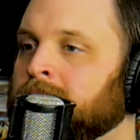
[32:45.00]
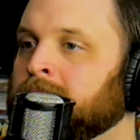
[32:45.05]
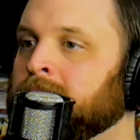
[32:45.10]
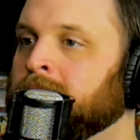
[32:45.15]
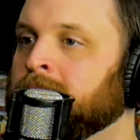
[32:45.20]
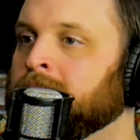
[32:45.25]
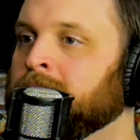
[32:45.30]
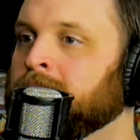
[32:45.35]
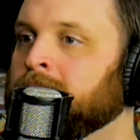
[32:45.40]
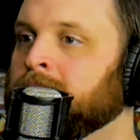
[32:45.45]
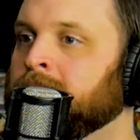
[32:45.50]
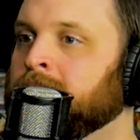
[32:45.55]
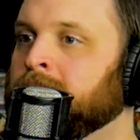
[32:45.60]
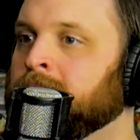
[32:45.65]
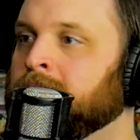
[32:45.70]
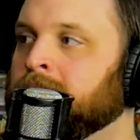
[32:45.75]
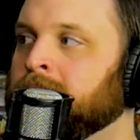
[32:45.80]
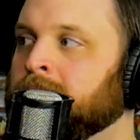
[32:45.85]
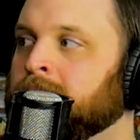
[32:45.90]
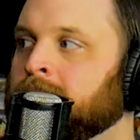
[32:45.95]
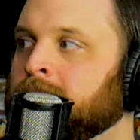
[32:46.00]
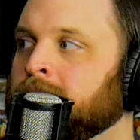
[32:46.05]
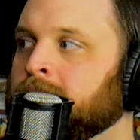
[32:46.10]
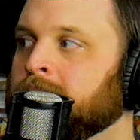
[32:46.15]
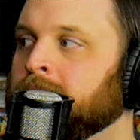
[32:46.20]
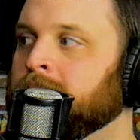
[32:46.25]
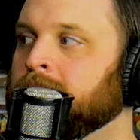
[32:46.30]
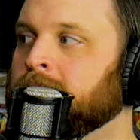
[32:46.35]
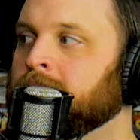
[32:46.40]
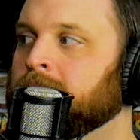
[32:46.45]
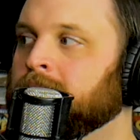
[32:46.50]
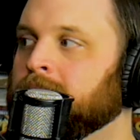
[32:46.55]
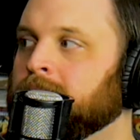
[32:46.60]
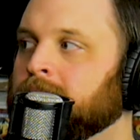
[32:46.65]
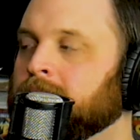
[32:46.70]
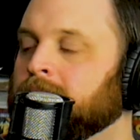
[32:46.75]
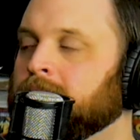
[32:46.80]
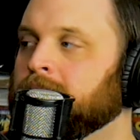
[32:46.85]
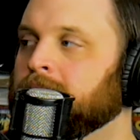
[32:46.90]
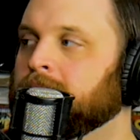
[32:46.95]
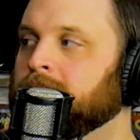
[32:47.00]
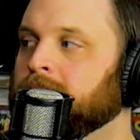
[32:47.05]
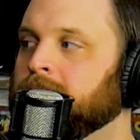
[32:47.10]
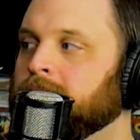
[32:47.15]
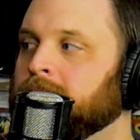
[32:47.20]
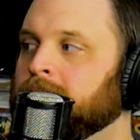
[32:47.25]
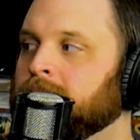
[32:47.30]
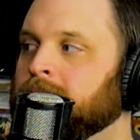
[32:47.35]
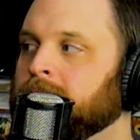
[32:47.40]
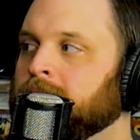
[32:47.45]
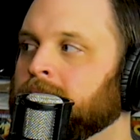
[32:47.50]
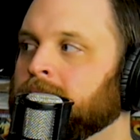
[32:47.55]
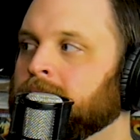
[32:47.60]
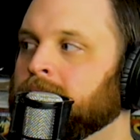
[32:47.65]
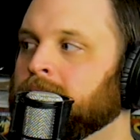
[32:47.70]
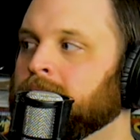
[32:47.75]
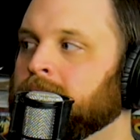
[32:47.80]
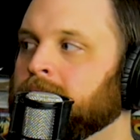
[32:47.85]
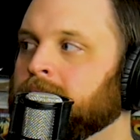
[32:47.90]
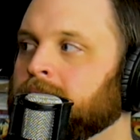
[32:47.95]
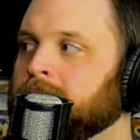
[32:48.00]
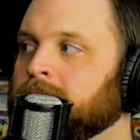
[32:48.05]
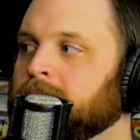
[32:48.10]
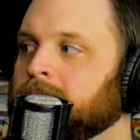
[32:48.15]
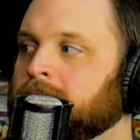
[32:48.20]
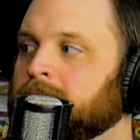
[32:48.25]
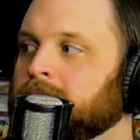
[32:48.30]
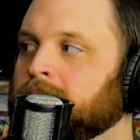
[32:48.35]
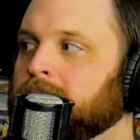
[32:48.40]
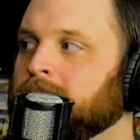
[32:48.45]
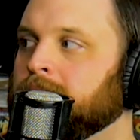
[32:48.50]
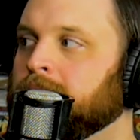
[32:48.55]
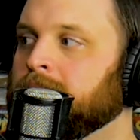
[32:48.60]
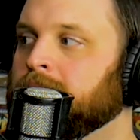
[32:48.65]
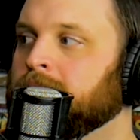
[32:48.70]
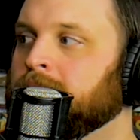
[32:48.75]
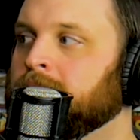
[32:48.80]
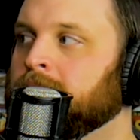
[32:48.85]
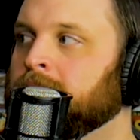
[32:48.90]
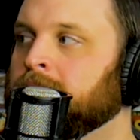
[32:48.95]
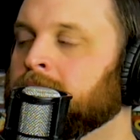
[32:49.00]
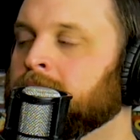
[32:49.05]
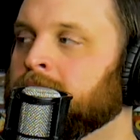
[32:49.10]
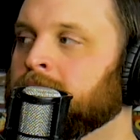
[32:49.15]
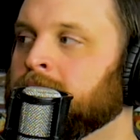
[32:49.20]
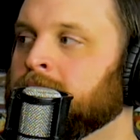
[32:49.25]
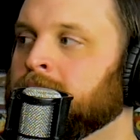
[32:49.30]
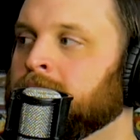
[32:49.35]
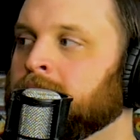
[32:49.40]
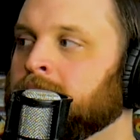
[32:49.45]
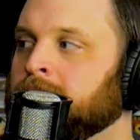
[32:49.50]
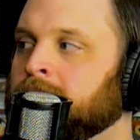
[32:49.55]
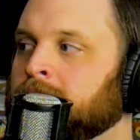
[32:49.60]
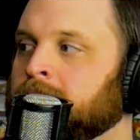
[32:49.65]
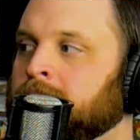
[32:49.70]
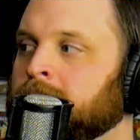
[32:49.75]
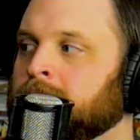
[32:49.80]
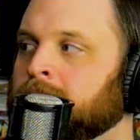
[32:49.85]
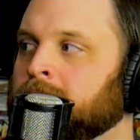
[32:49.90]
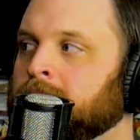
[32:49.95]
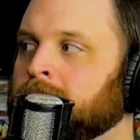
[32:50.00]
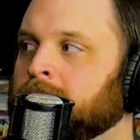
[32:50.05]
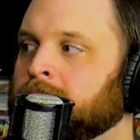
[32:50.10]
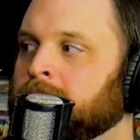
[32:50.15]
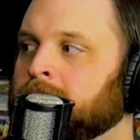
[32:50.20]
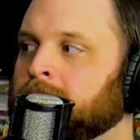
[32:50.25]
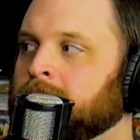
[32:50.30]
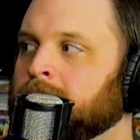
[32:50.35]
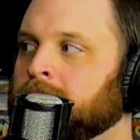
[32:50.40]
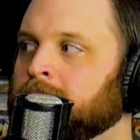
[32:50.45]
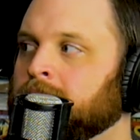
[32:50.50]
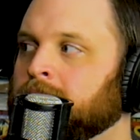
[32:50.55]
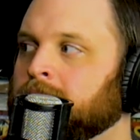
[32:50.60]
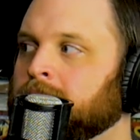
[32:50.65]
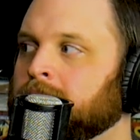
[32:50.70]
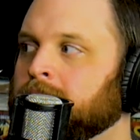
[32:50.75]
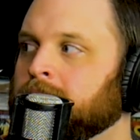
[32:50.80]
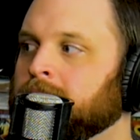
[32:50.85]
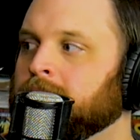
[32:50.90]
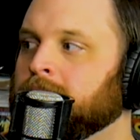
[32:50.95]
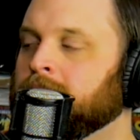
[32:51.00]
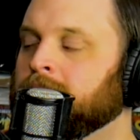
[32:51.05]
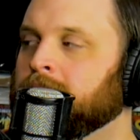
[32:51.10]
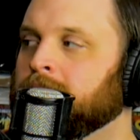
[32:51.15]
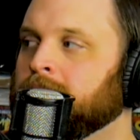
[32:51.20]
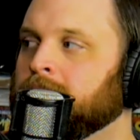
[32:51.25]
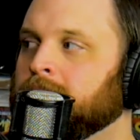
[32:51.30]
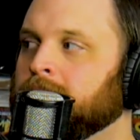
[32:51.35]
The person shown says nothing.